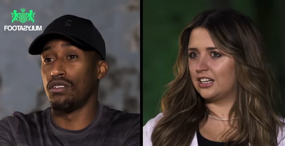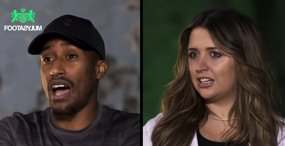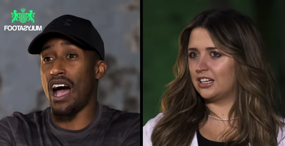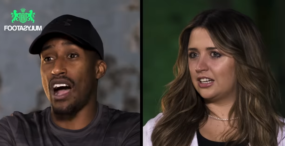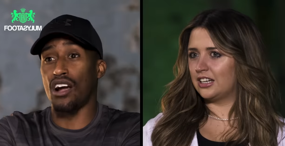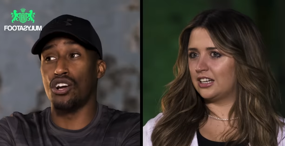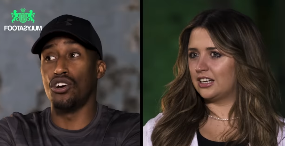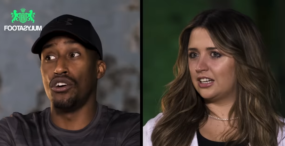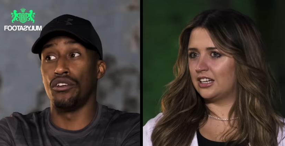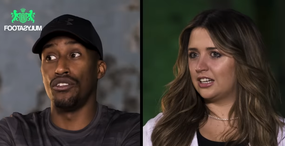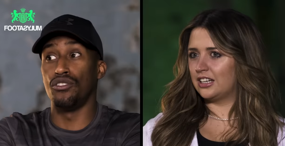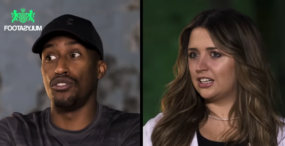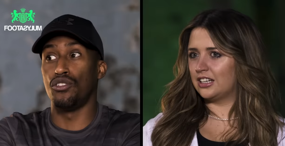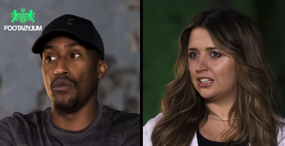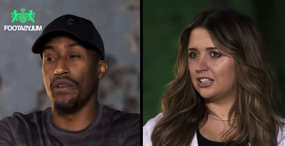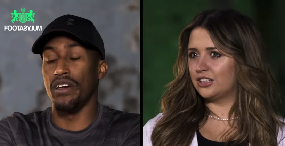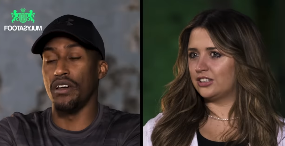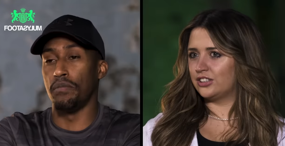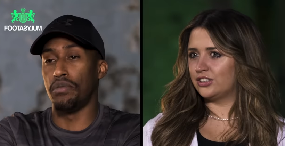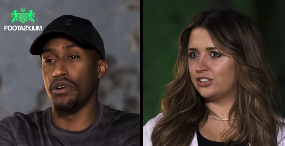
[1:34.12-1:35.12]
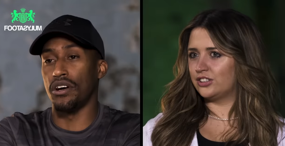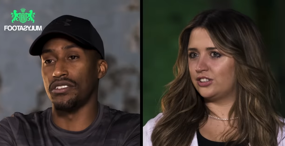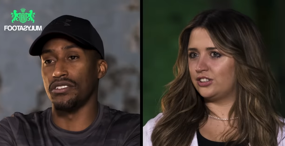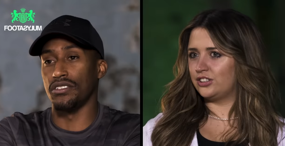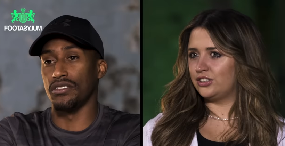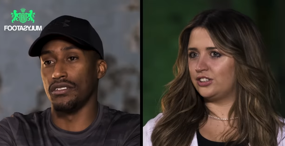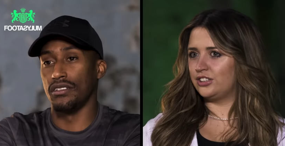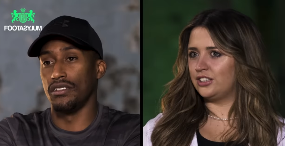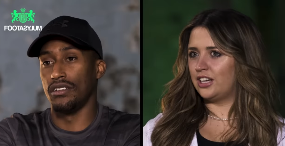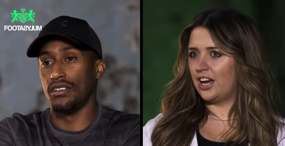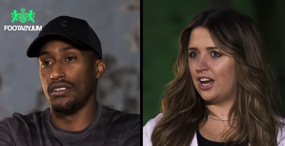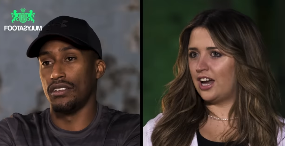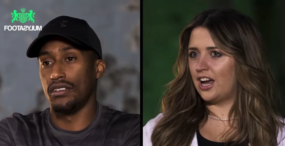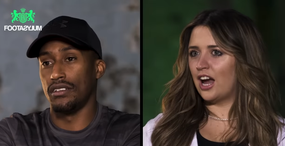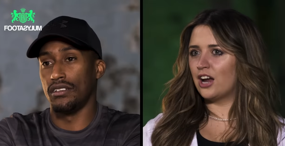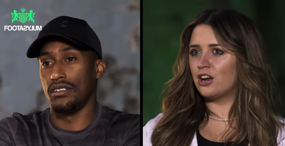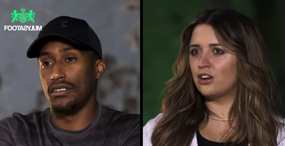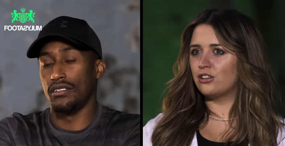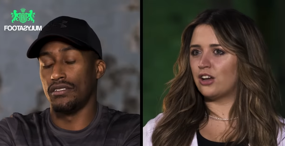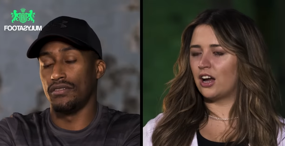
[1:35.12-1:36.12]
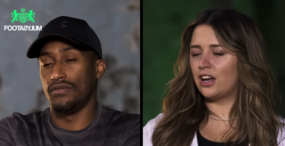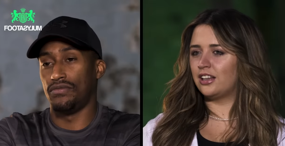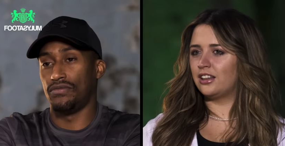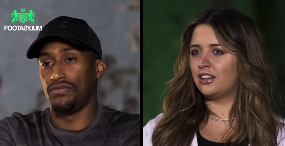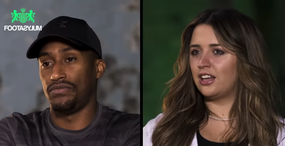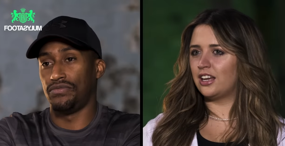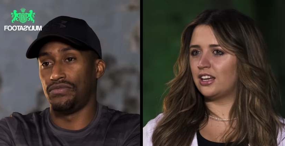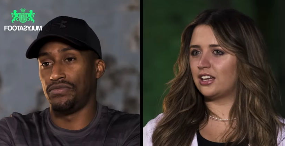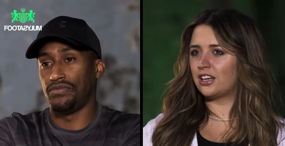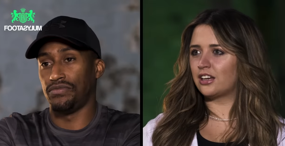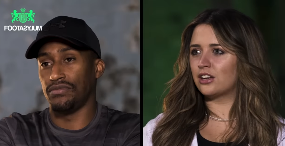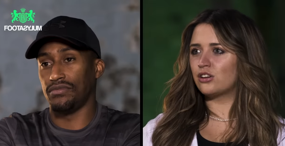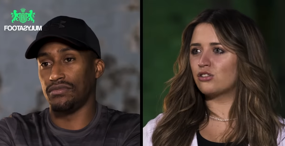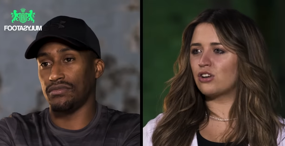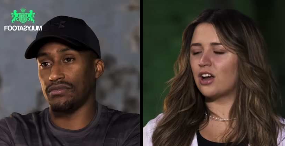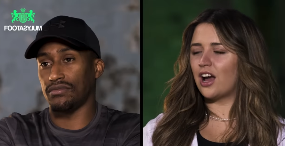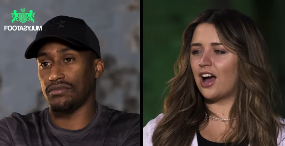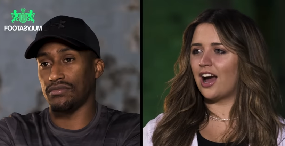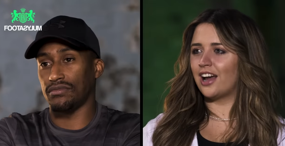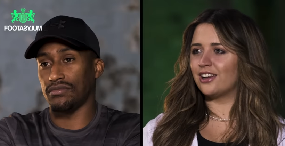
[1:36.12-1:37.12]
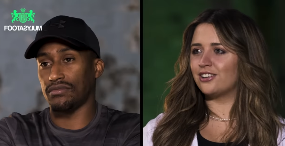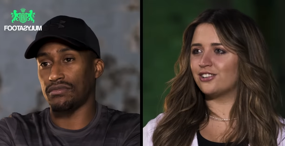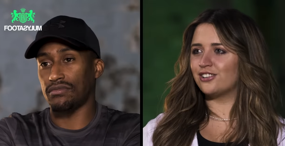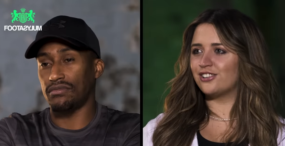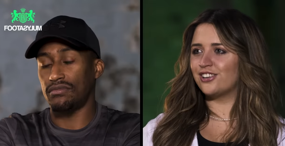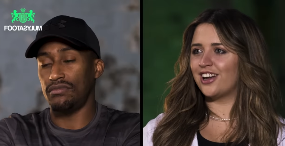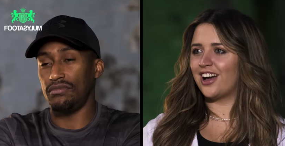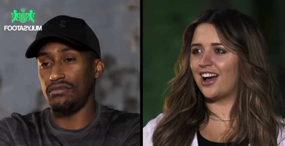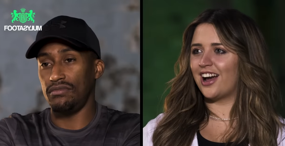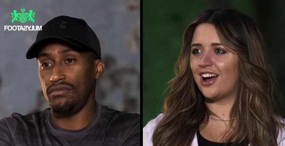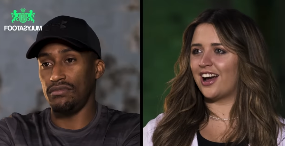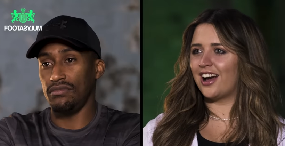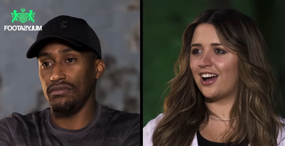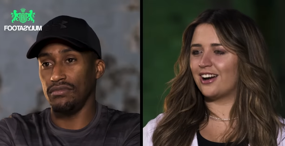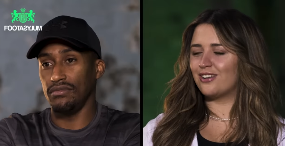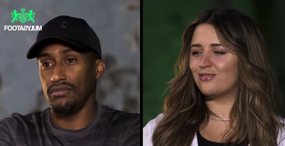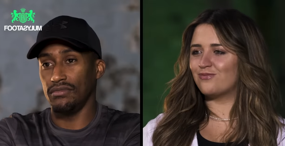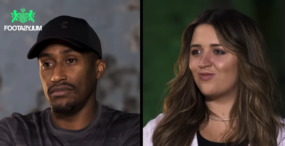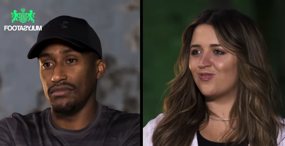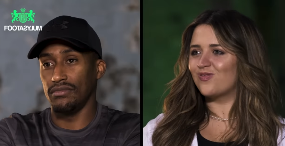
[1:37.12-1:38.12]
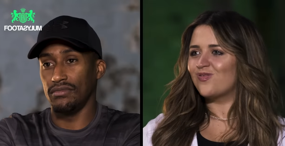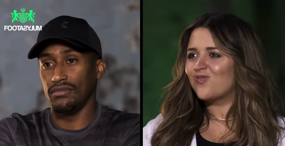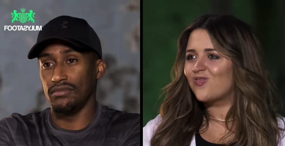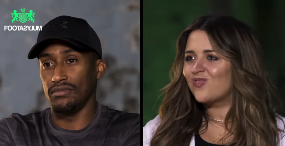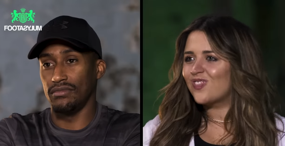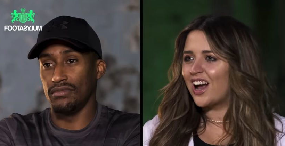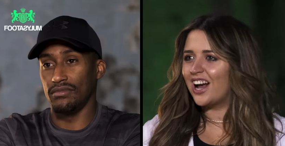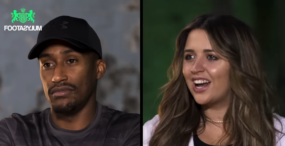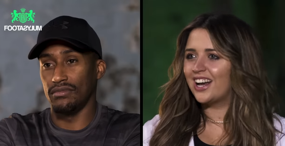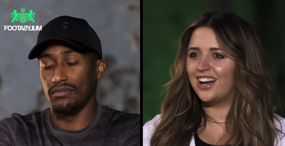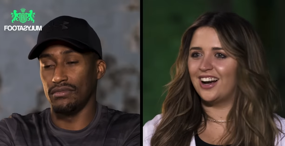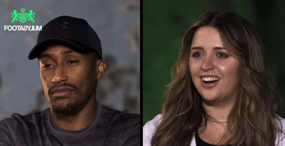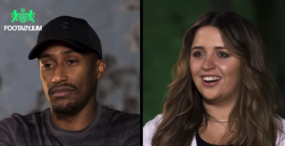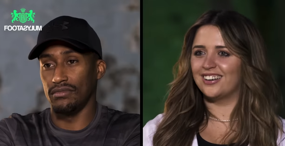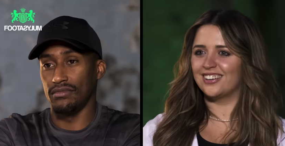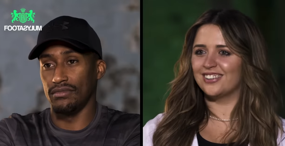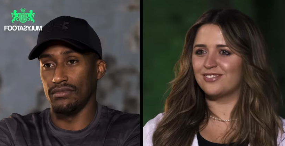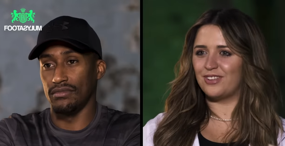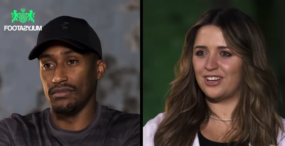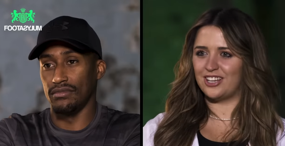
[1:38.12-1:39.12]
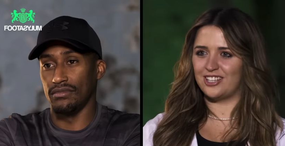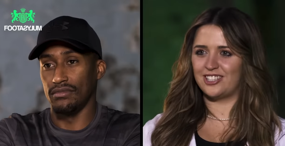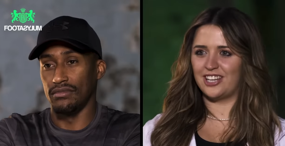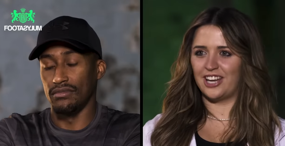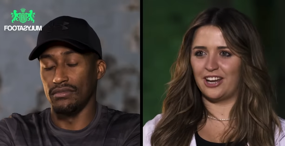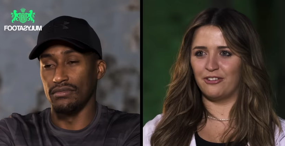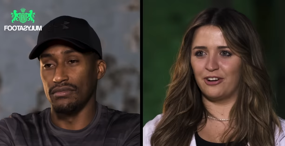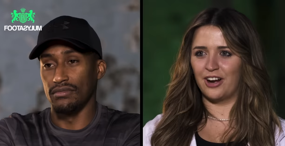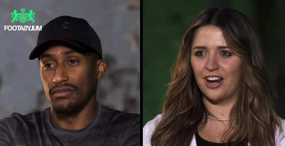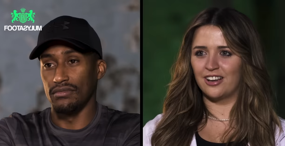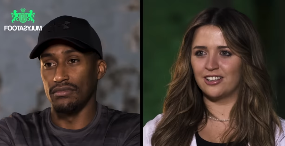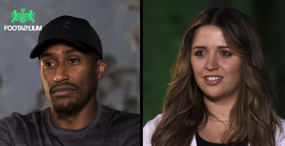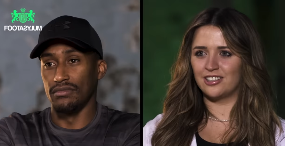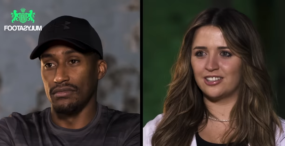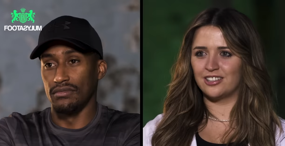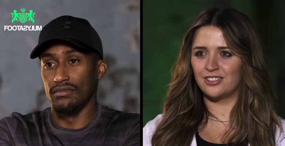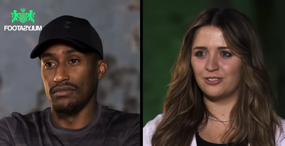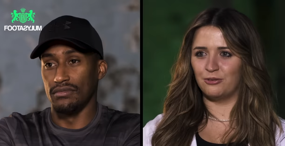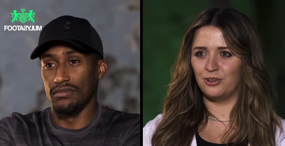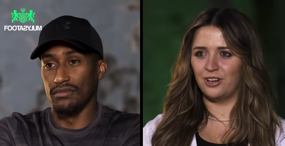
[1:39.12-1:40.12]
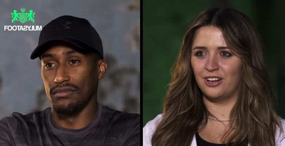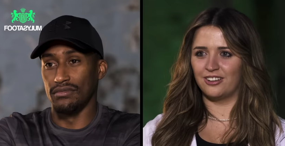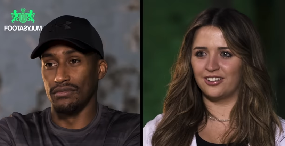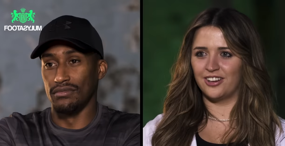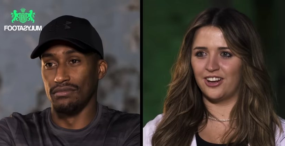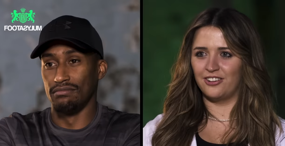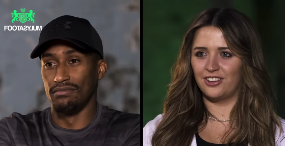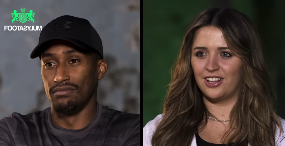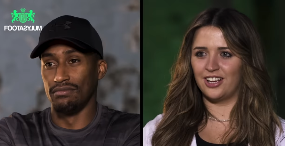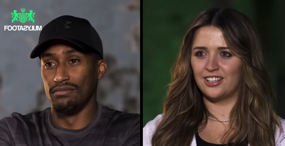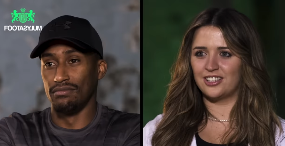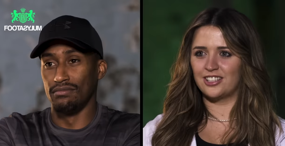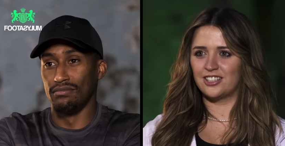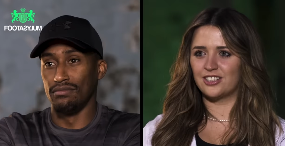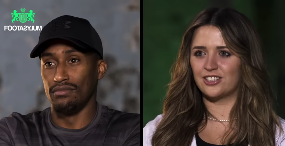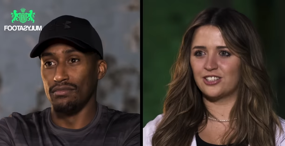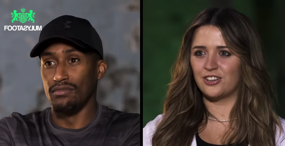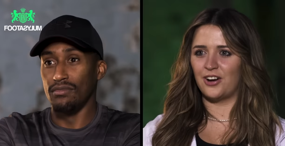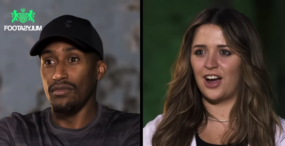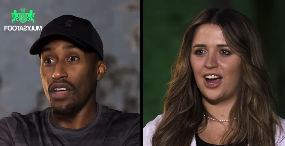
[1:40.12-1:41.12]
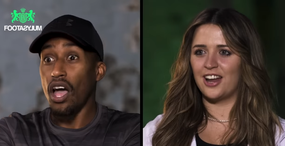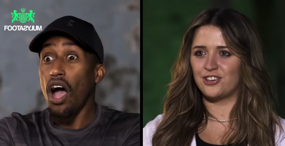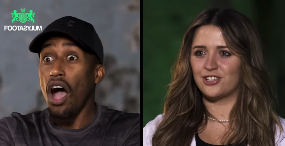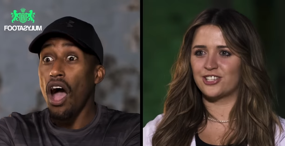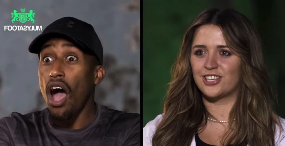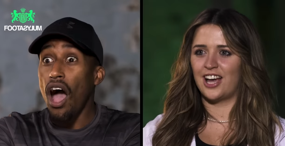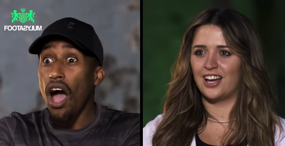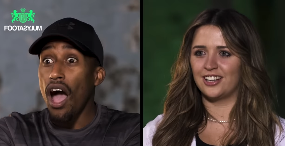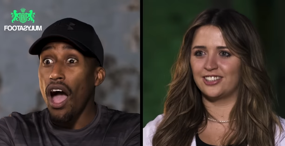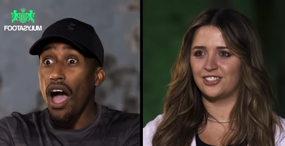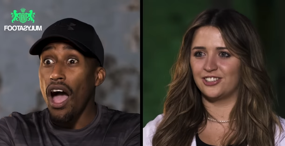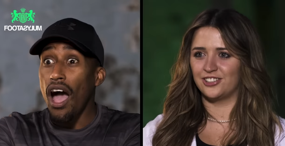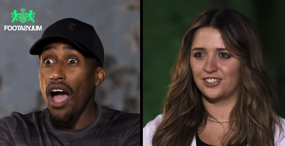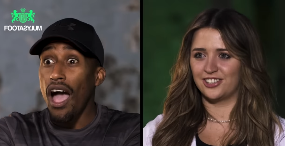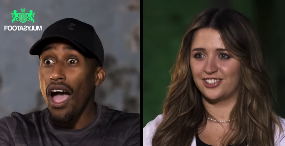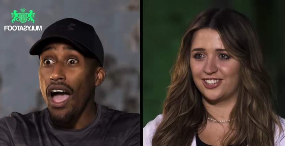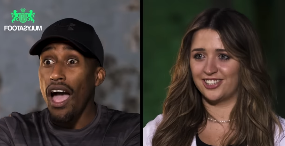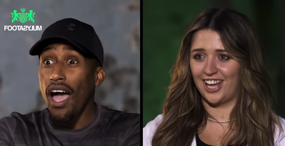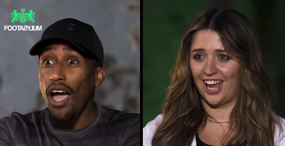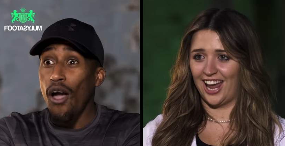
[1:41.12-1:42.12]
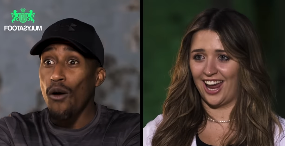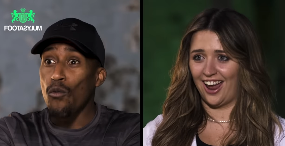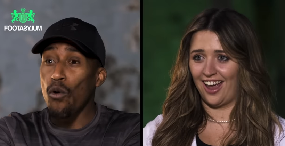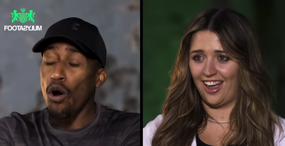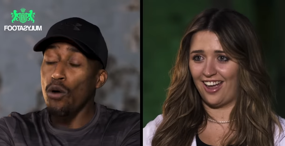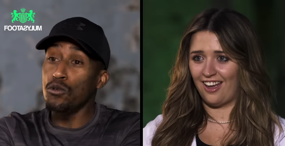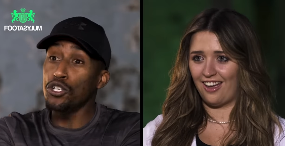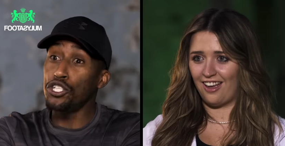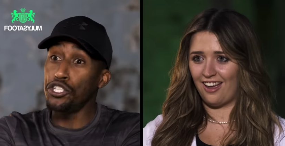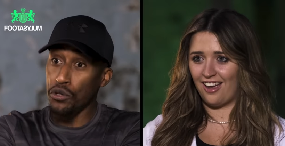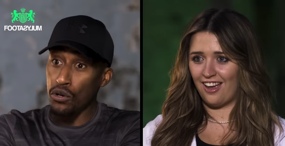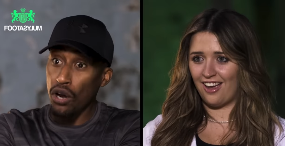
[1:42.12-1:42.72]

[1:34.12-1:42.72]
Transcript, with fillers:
Speaker 1: Like, I couldn't do it in person. Yeah, I, I think
Speaker 2: I... I can't be serious. We all know this. So I just had to just say it.
Speaker 1: What, would you